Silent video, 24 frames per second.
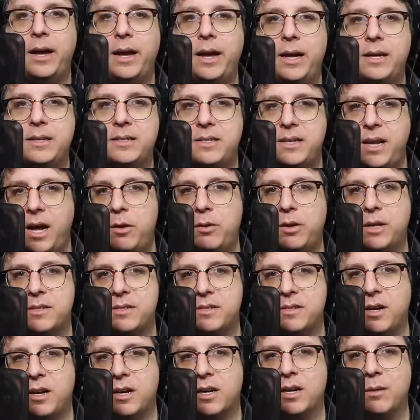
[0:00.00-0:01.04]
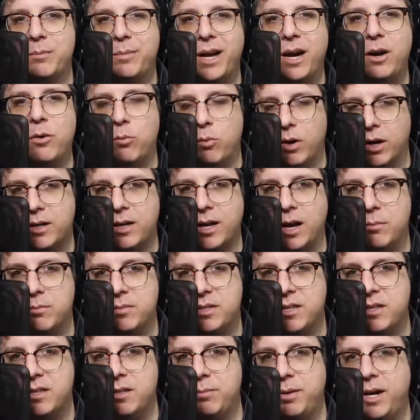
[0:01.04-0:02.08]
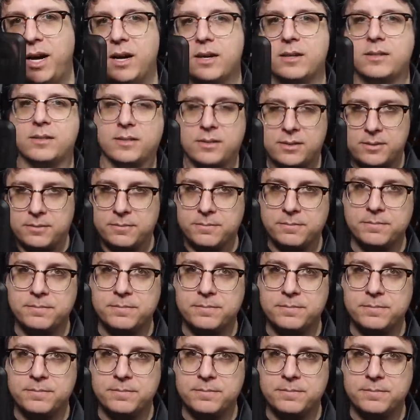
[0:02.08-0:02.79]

And now let's talk about what comes in the box.